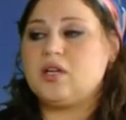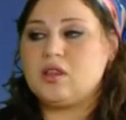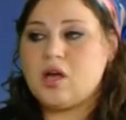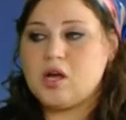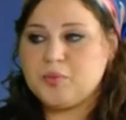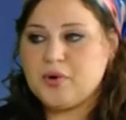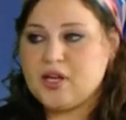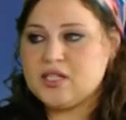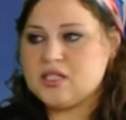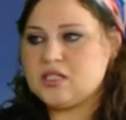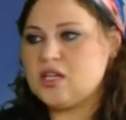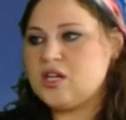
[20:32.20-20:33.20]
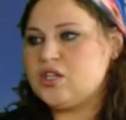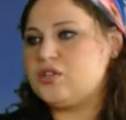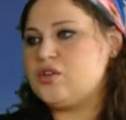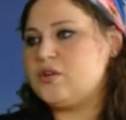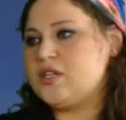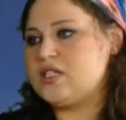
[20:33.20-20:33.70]
you can long press.
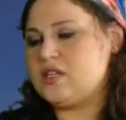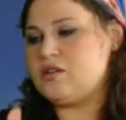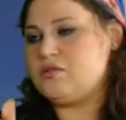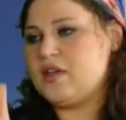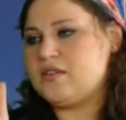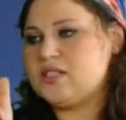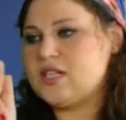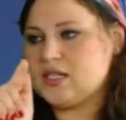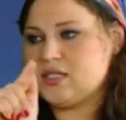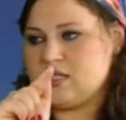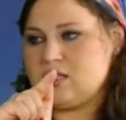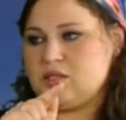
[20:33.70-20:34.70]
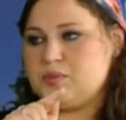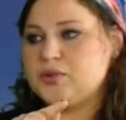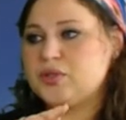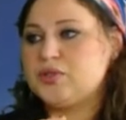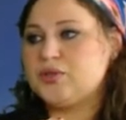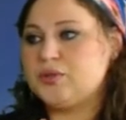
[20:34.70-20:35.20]
You'll notice that around the text is a
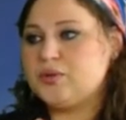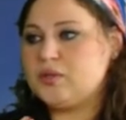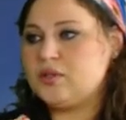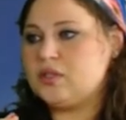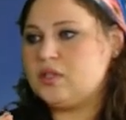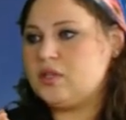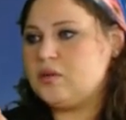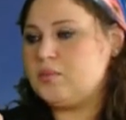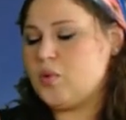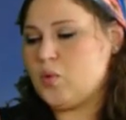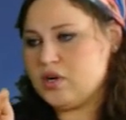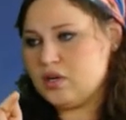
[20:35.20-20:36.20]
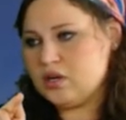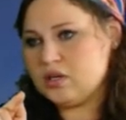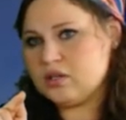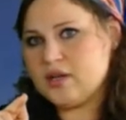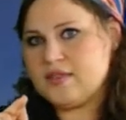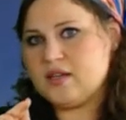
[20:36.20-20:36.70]
blue
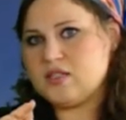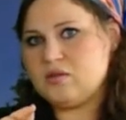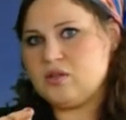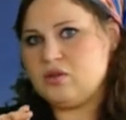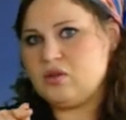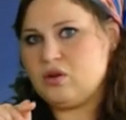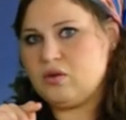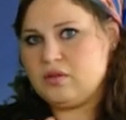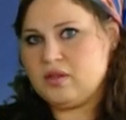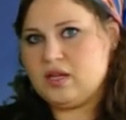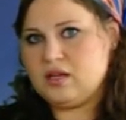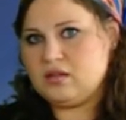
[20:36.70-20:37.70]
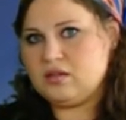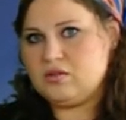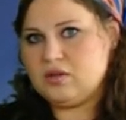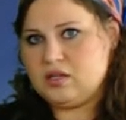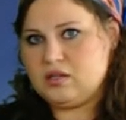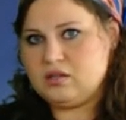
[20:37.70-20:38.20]
border, and that's when you know that
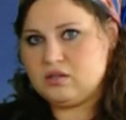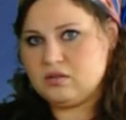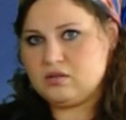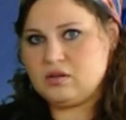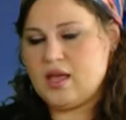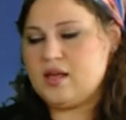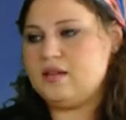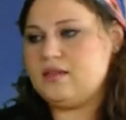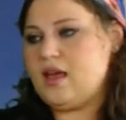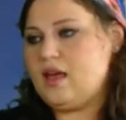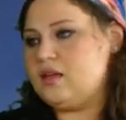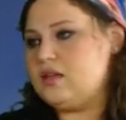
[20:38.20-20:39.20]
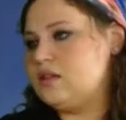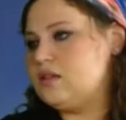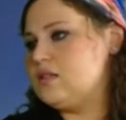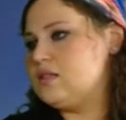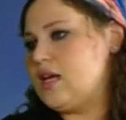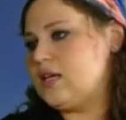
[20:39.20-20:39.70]
you can edit that
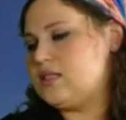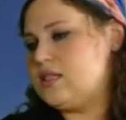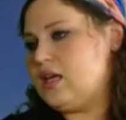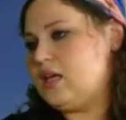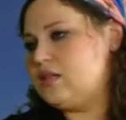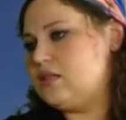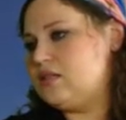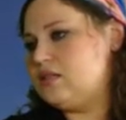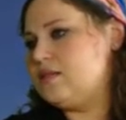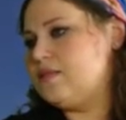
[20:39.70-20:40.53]
text again.